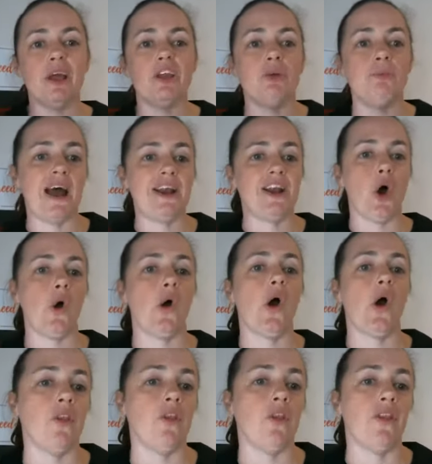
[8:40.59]
you might know
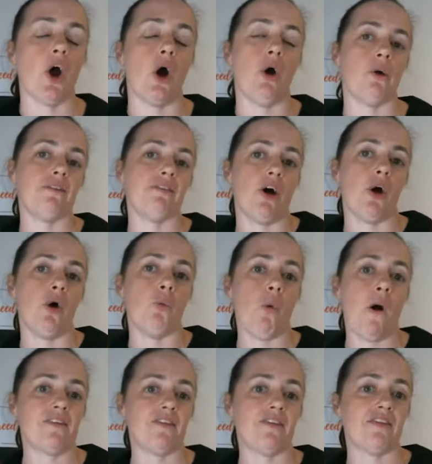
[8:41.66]
I've got the goal to sell
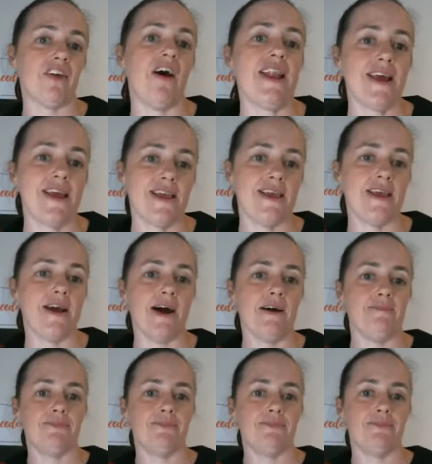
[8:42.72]
one site a year.